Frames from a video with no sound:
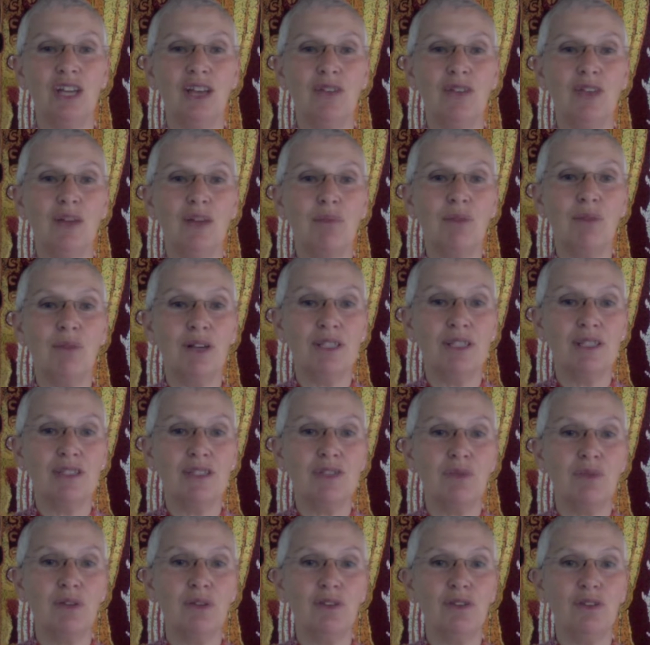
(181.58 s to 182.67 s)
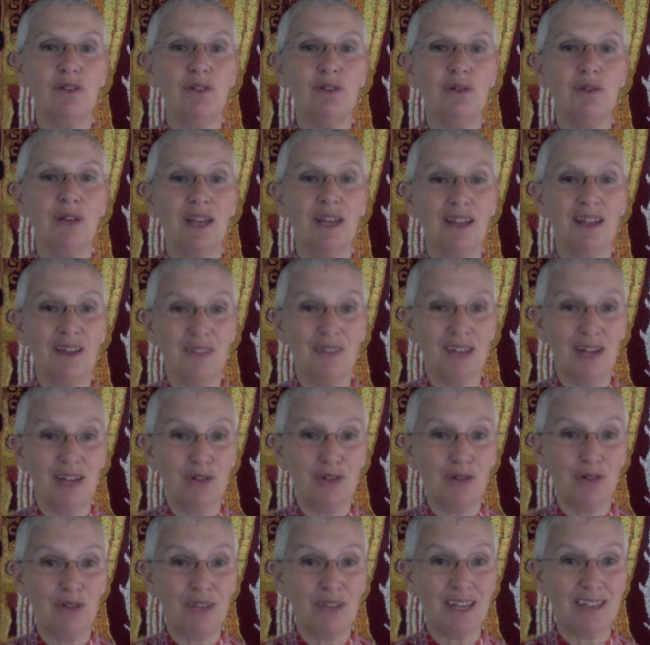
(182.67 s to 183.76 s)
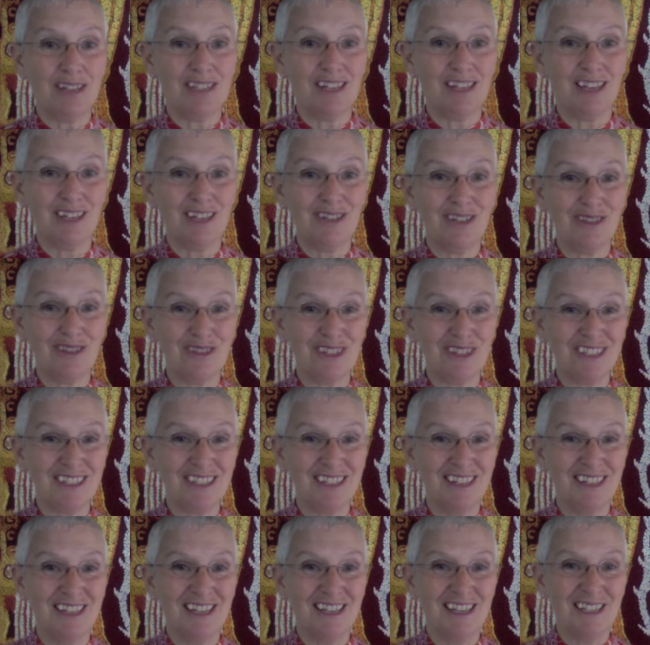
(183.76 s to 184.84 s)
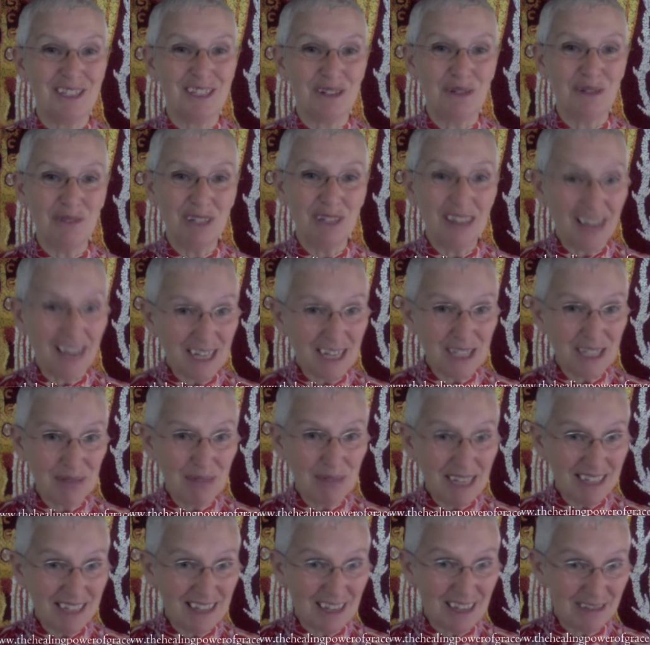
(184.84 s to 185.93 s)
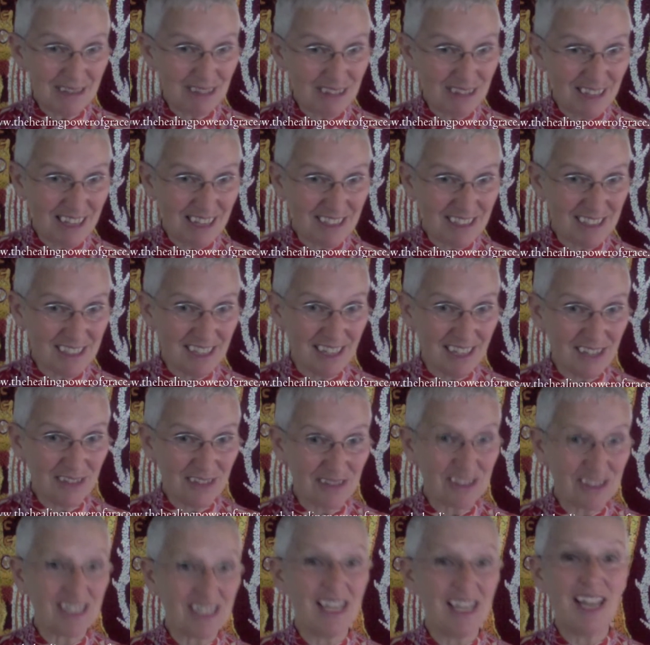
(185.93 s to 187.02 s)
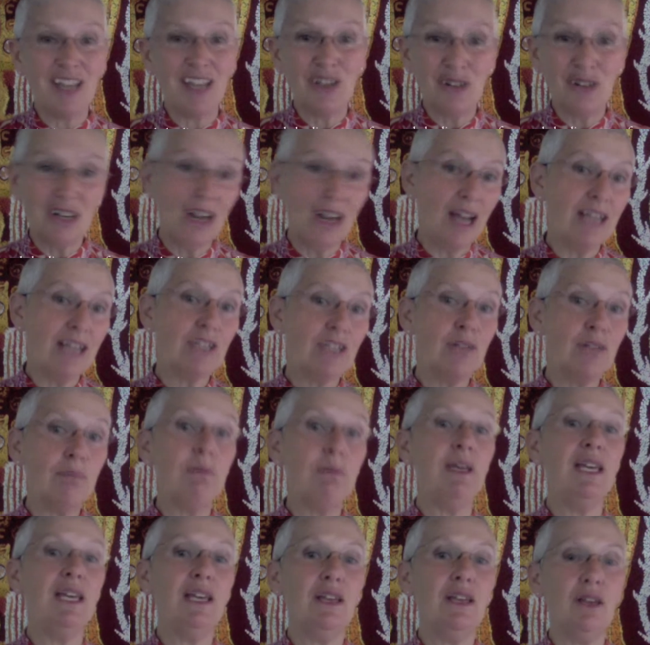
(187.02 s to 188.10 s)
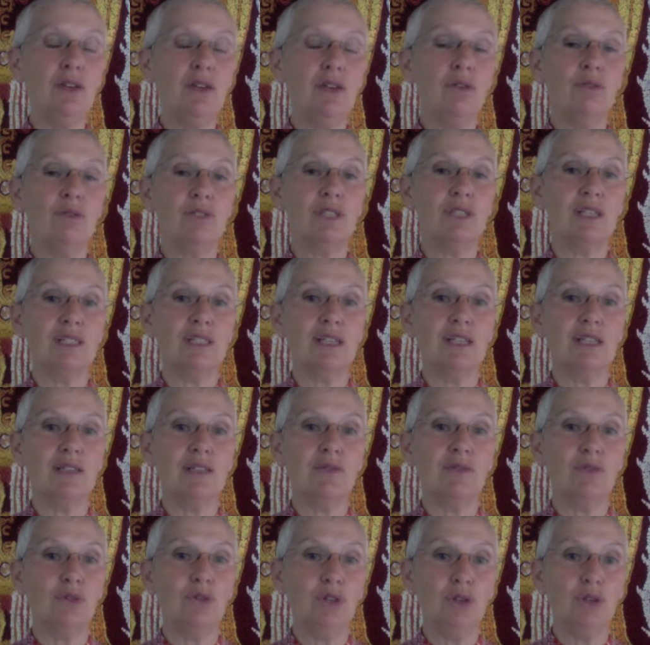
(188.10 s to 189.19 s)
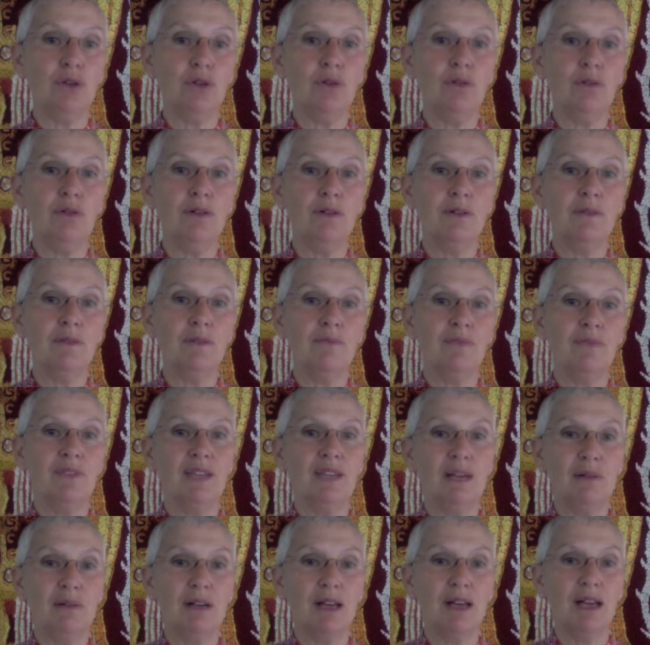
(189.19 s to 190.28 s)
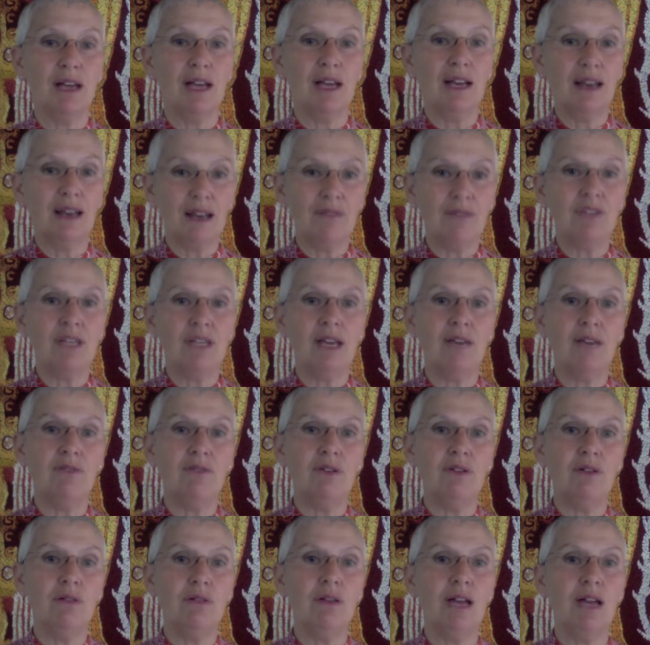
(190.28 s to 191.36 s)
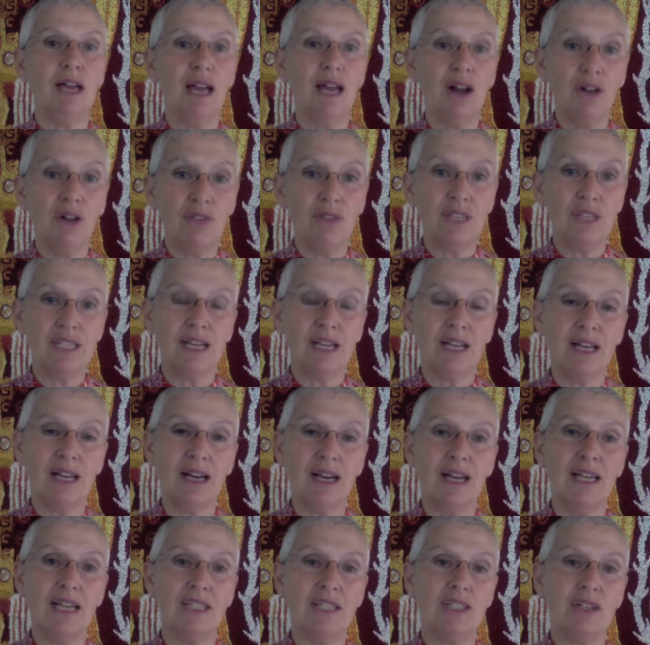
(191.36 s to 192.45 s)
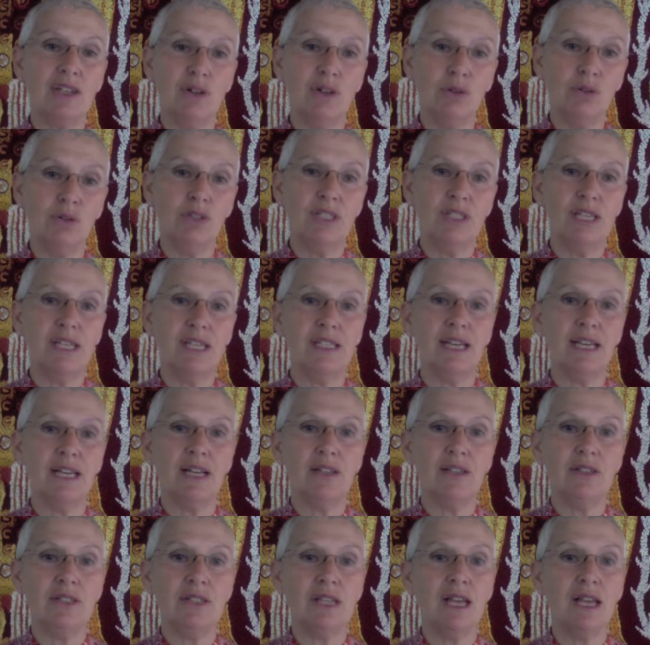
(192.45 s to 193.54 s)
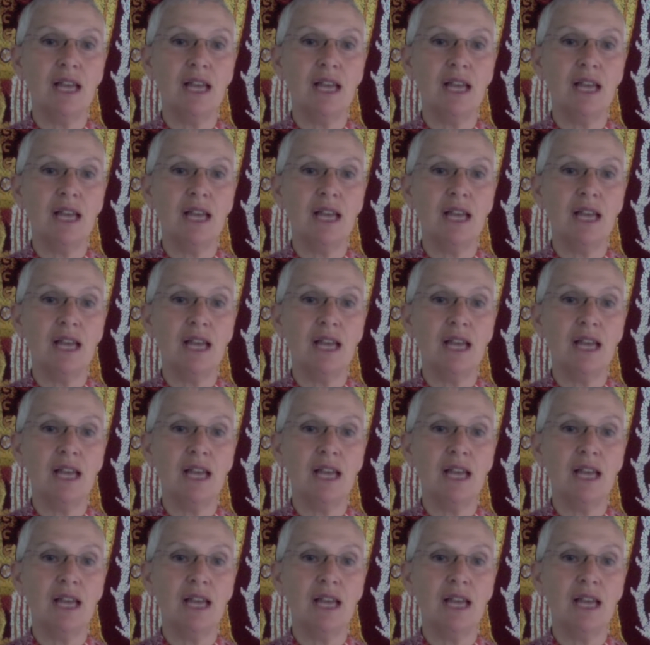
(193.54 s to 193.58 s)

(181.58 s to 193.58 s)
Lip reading: their presence with you, the 100,000 angels. So if you'd like to meet the 100,000 angels, you'd like to be your successful you, then love to have you on the teleclass. All the details